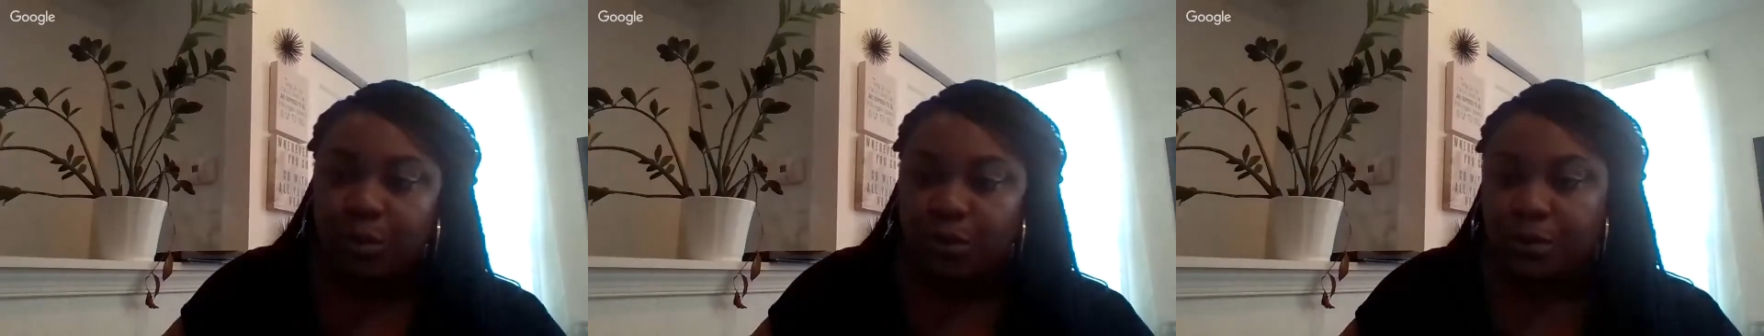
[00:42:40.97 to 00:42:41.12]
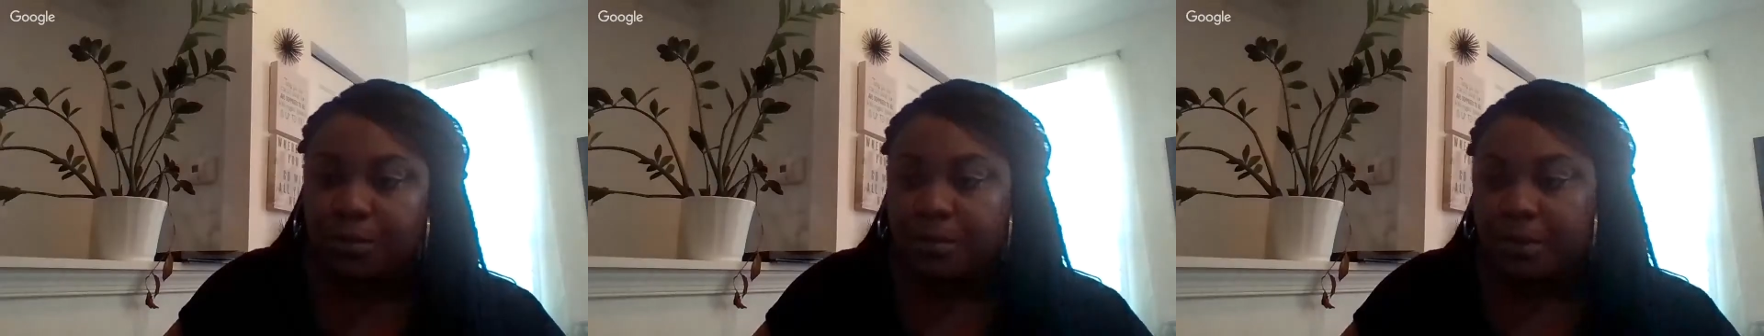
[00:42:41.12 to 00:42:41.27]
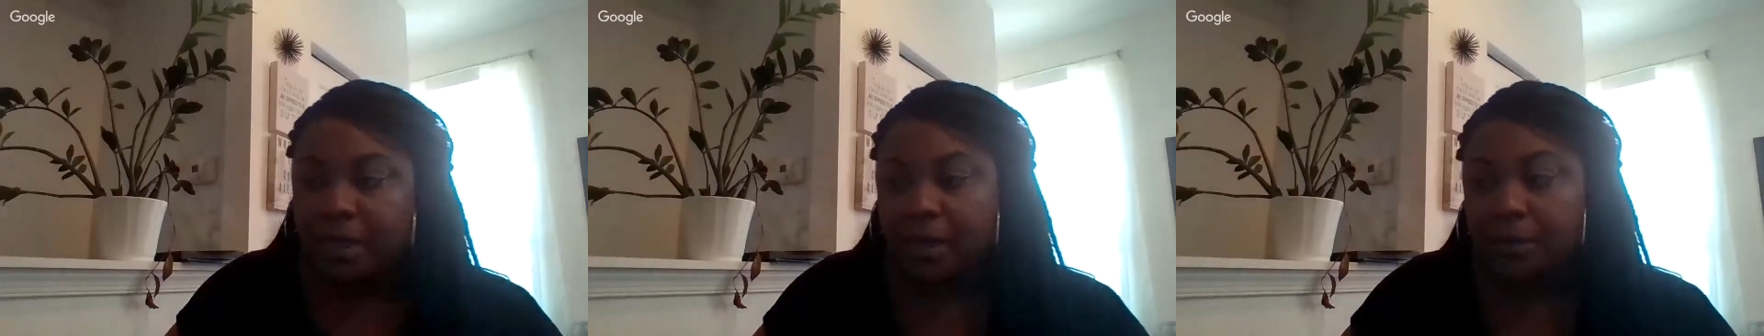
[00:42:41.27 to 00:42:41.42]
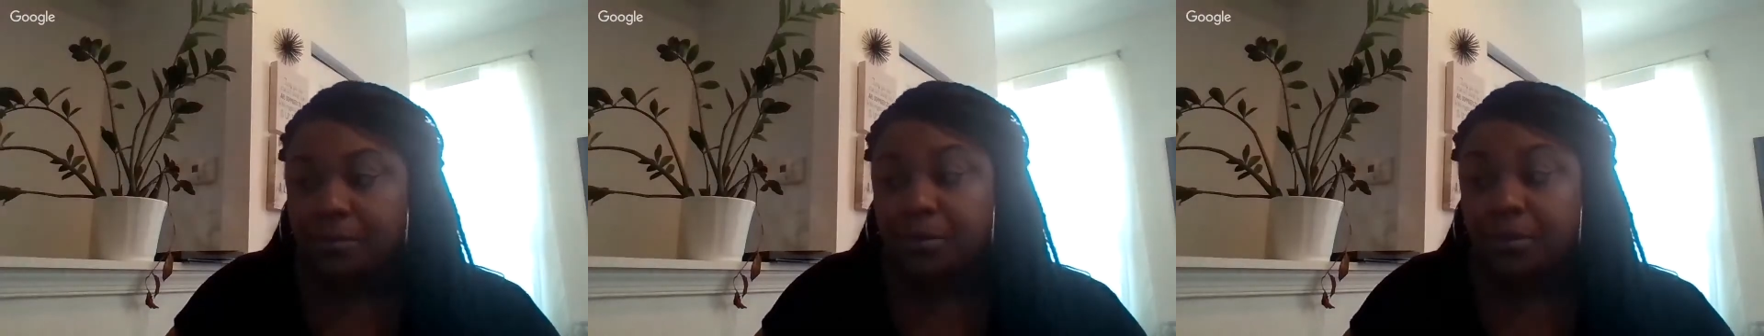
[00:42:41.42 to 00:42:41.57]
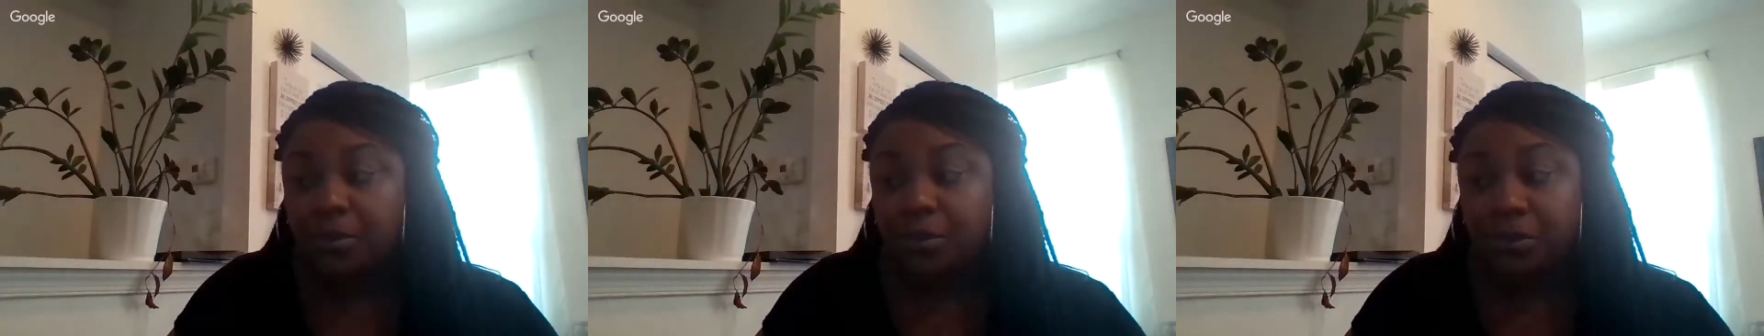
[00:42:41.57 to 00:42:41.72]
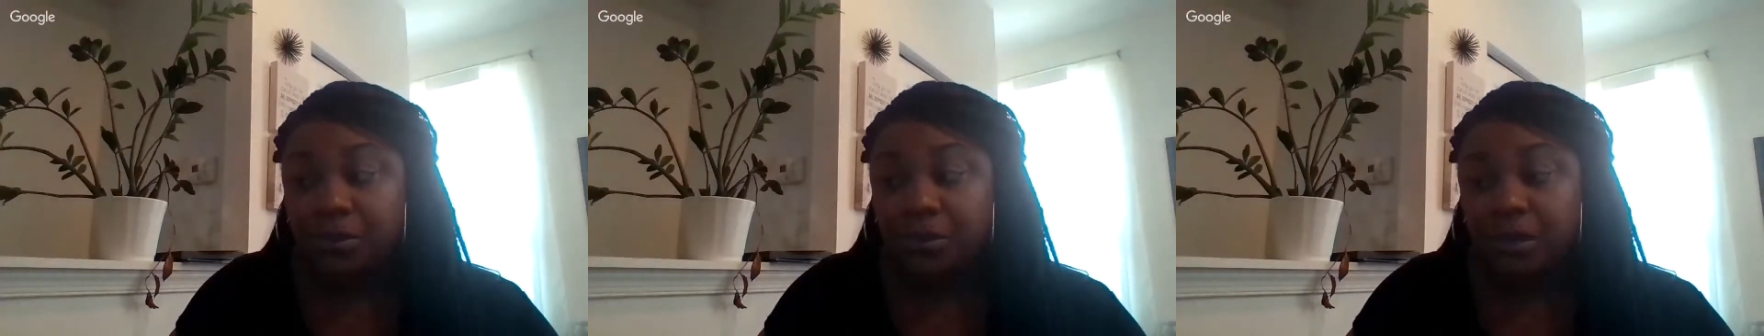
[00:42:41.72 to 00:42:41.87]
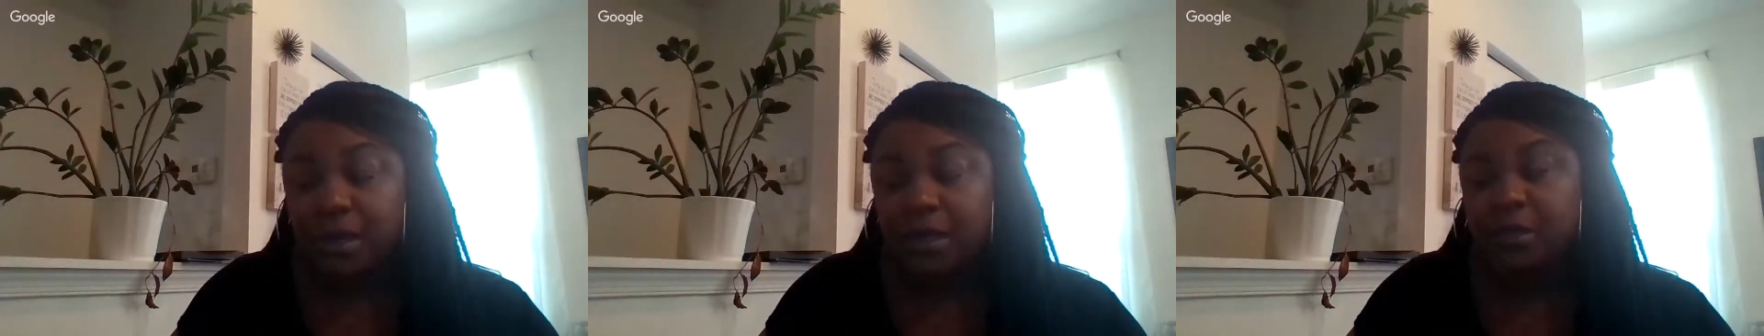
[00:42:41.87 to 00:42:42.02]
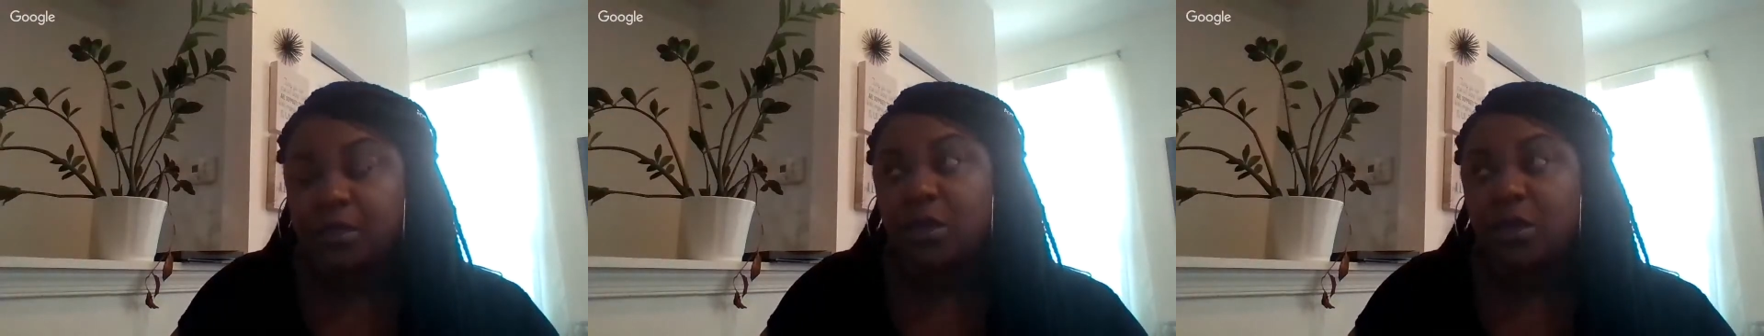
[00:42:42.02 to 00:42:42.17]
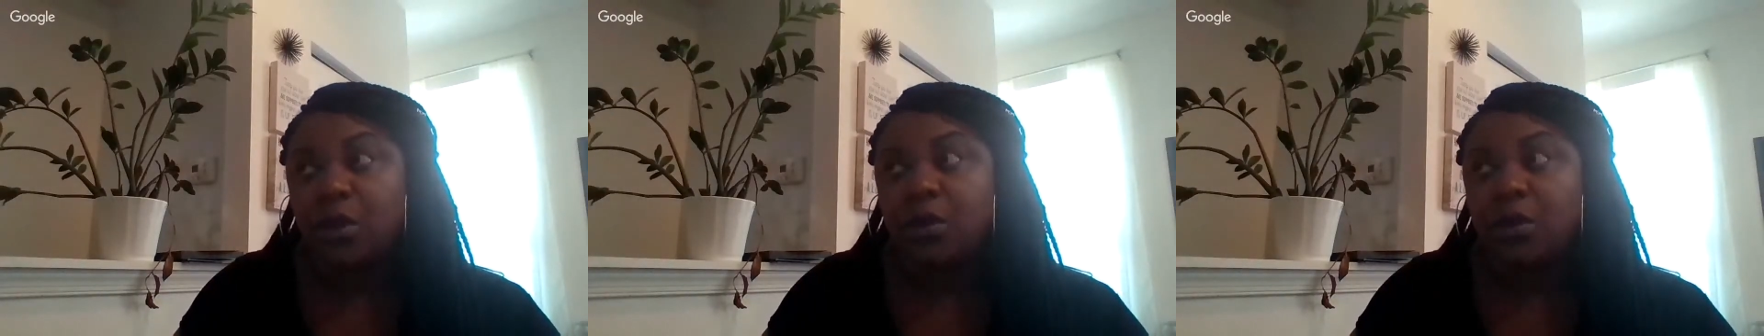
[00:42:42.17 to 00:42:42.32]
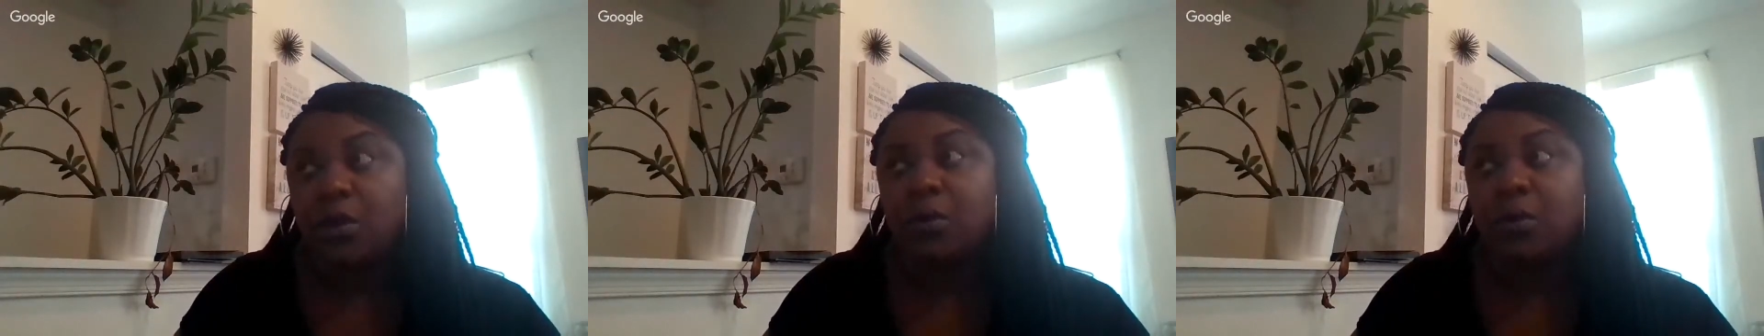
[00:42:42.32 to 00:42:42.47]
And I want to be able
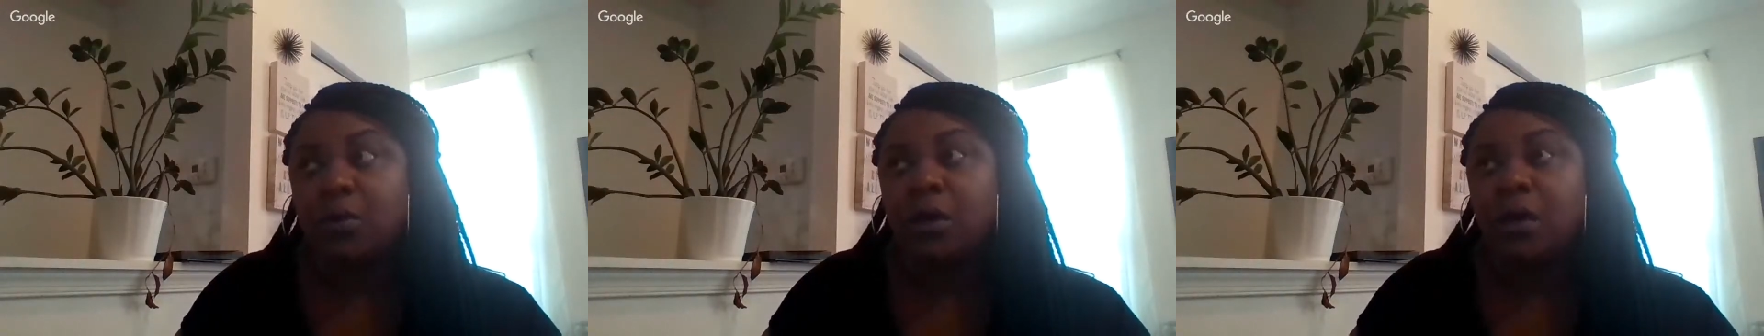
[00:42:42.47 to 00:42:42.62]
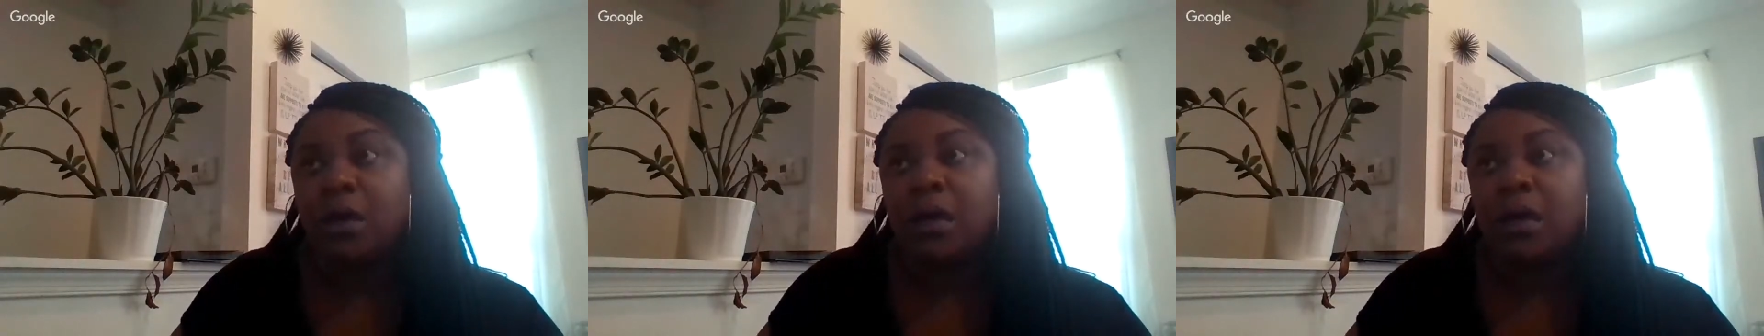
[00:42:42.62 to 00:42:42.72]
to do that.